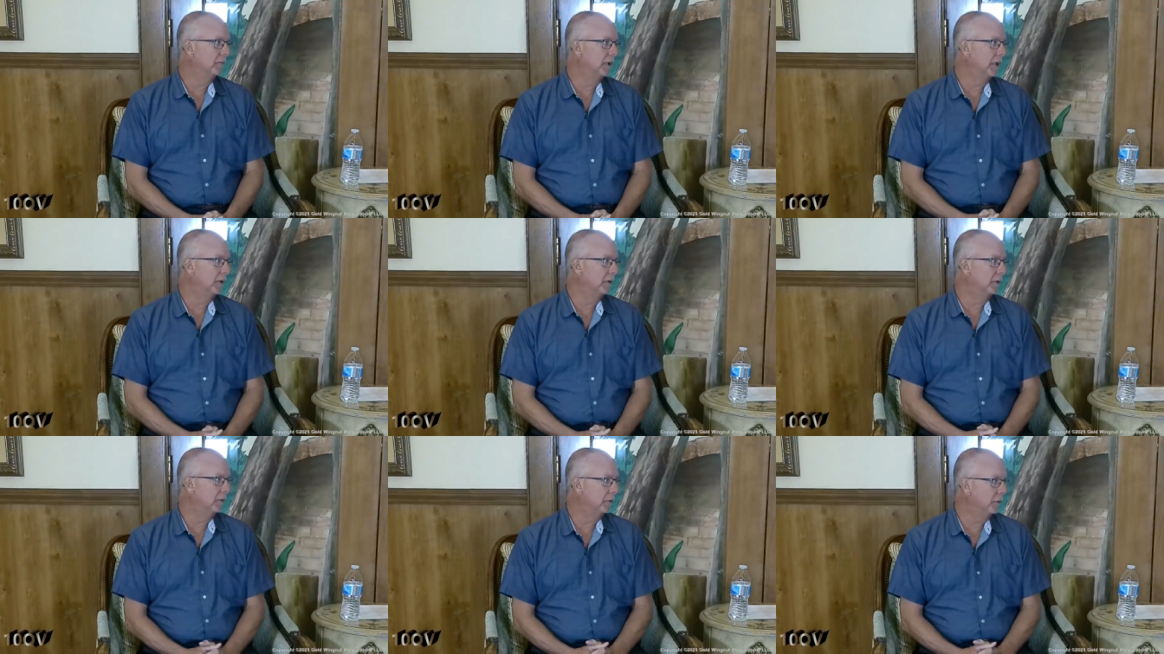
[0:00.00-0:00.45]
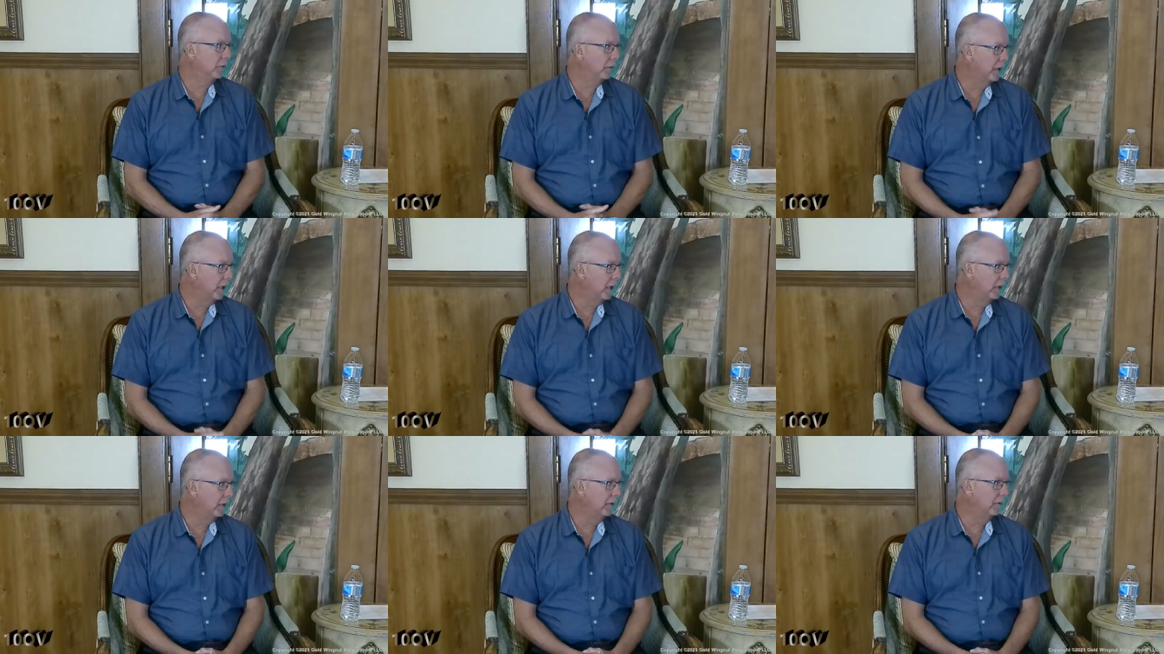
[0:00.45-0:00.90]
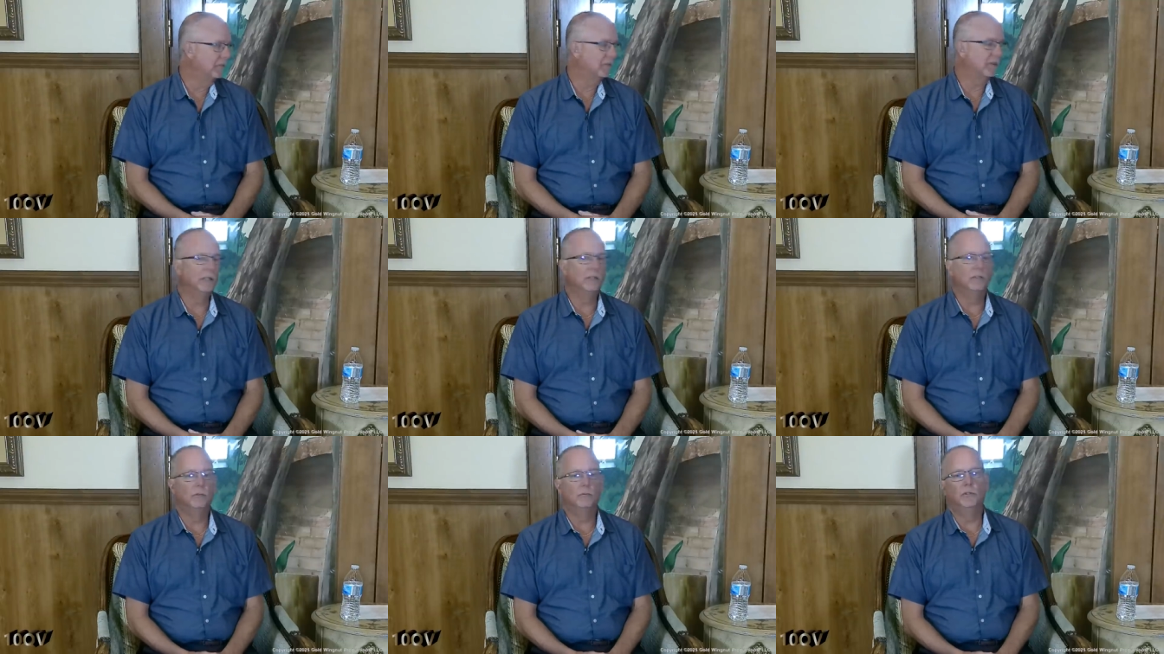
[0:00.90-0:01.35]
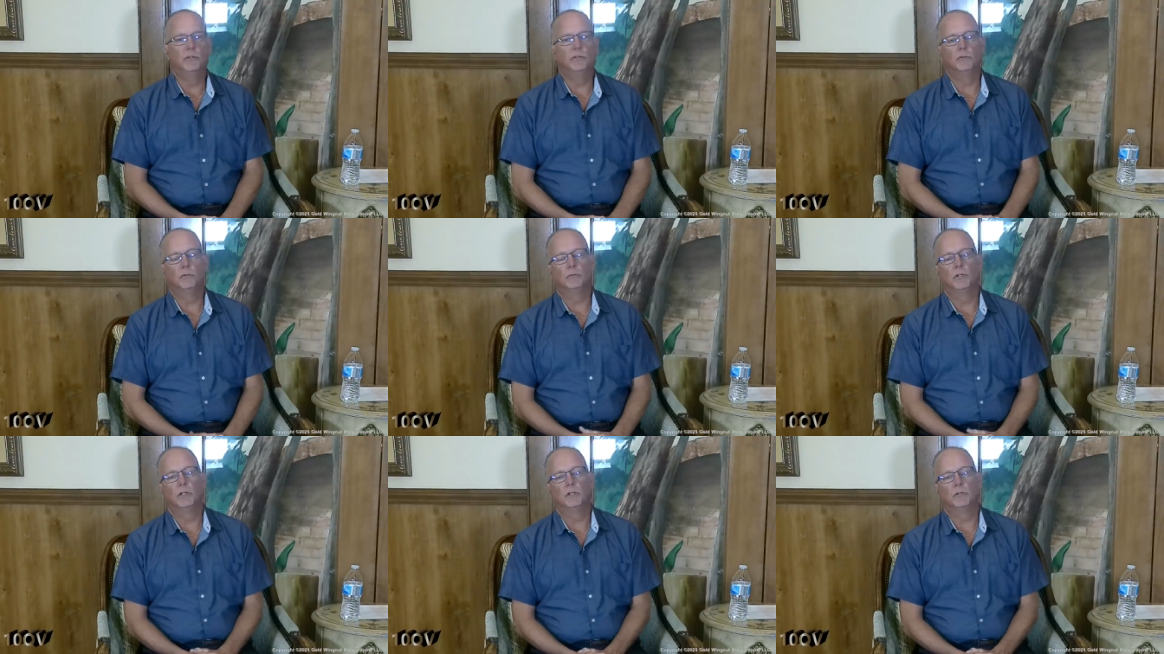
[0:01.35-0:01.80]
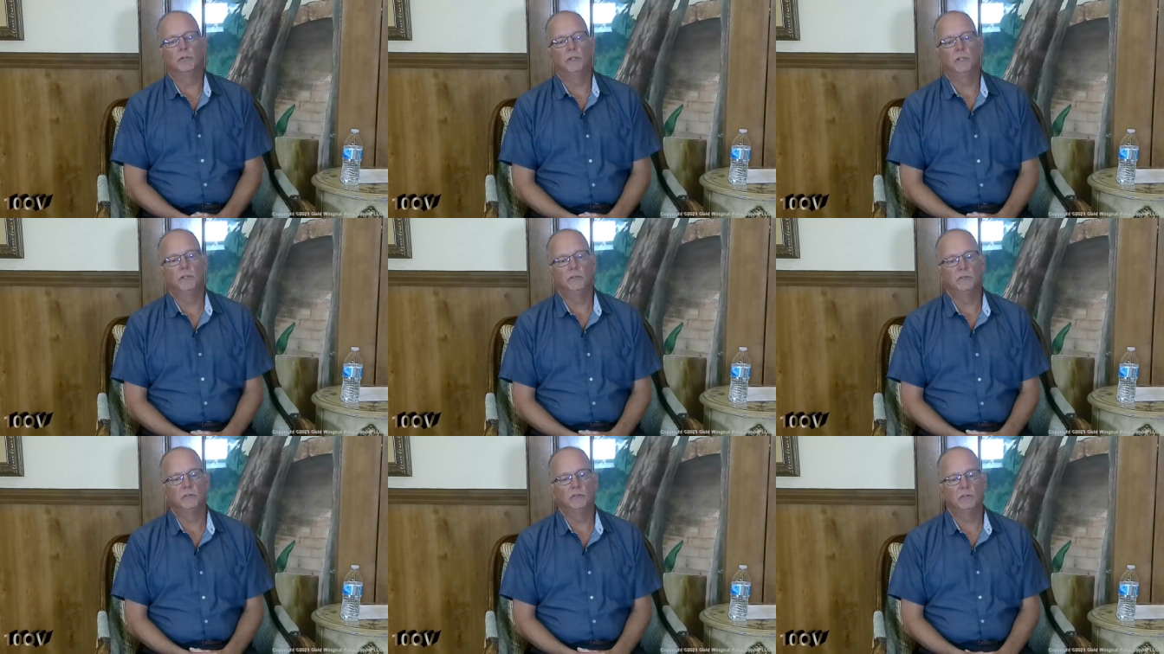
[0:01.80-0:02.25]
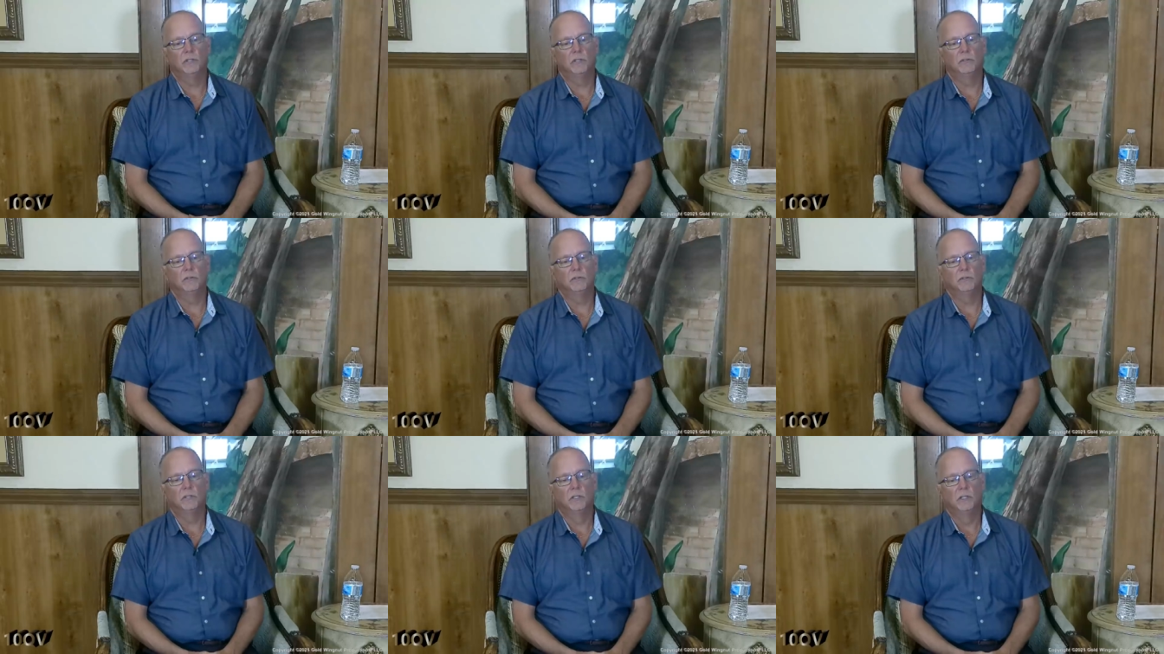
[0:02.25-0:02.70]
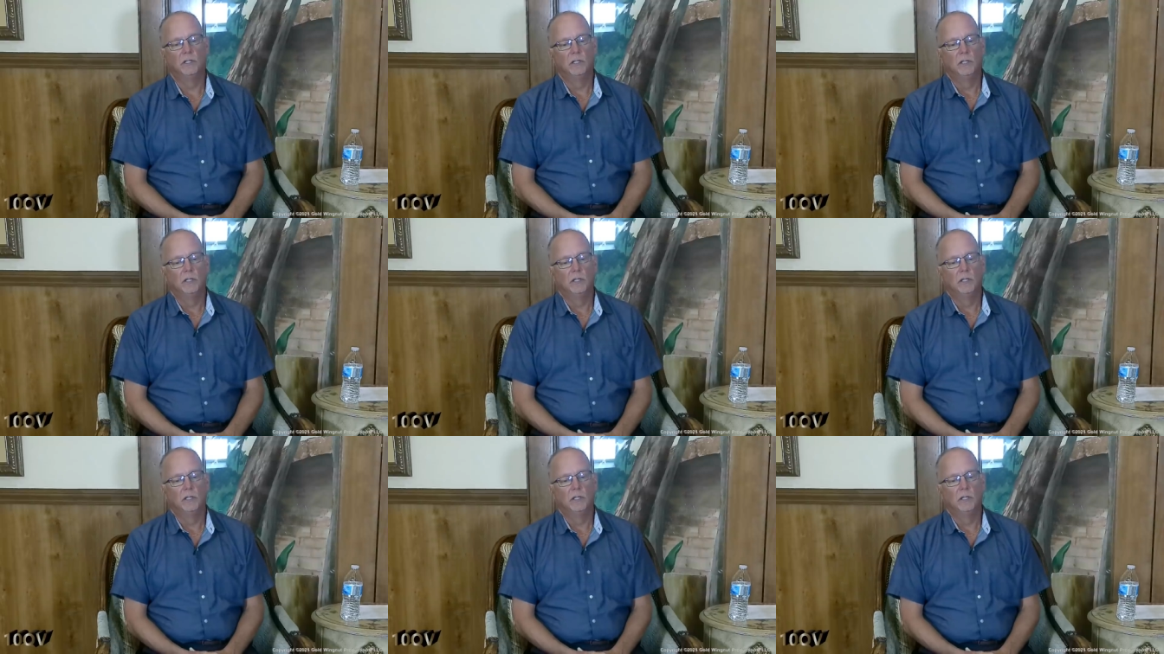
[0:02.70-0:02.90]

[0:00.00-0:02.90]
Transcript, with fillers: that are located inside the regional recreation centers.